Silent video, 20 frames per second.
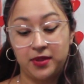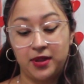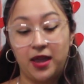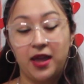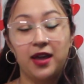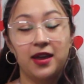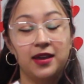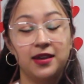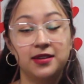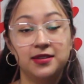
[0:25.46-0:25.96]

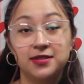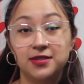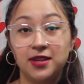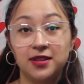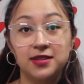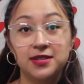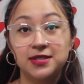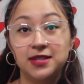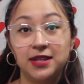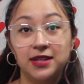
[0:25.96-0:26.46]
I saw
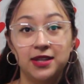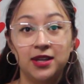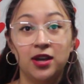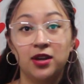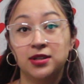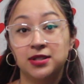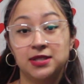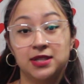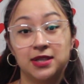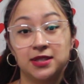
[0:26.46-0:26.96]
this idea
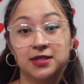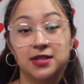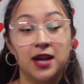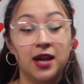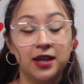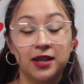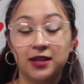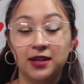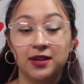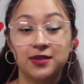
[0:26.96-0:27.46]
on
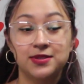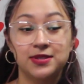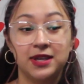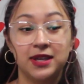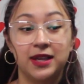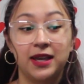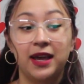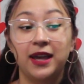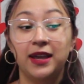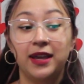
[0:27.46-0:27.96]
TikTok, and I was
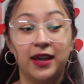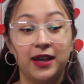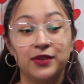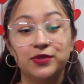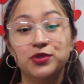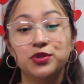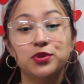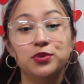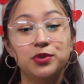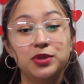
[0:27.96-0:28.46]
like, I have
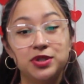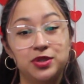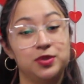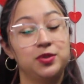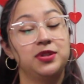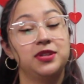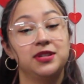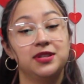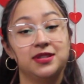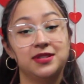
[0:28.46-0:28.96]
to redo
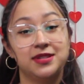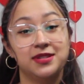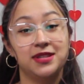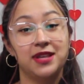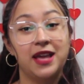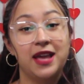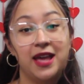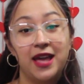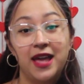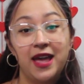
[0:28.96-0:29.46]
this.
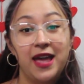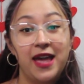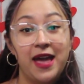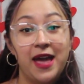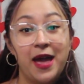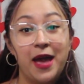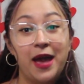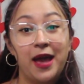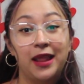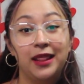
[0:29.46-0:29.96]

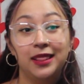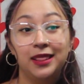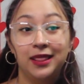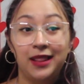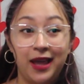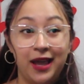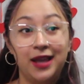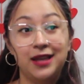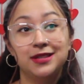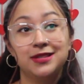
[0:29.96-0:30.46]

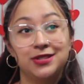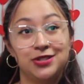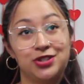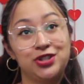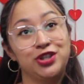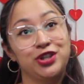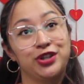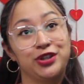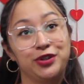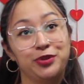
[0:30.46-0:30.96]
Last
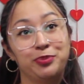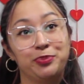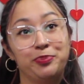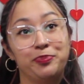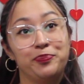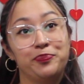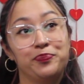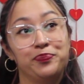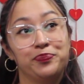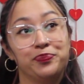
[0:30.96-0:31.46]
year,
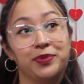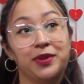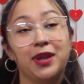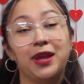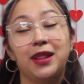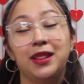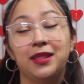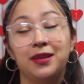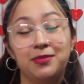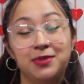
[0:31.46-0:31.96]

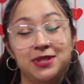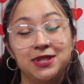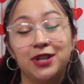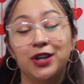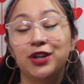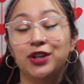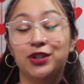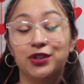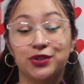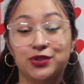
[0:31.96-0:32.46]
let me tell
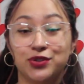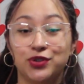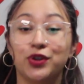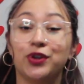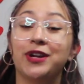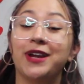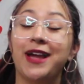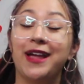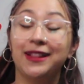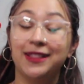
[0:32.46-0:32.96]
you a little
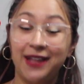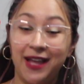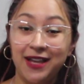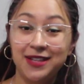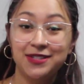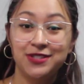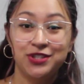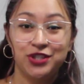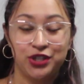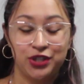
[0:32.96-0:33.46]
story.
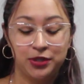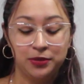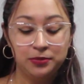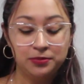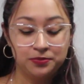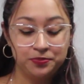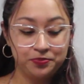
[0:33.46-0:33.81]
Last year,